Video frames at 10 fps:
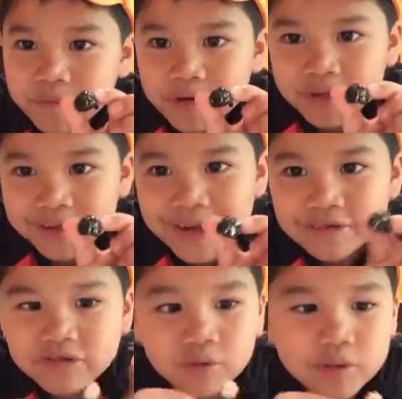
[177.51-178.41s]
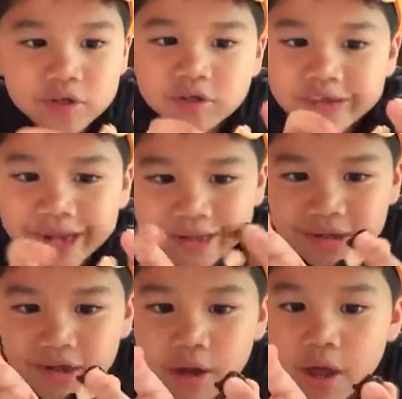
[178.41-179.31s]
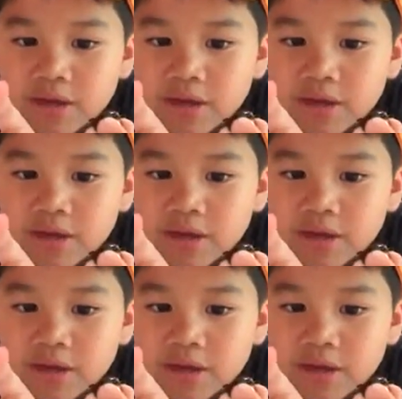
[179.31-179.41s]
attached to it, just like the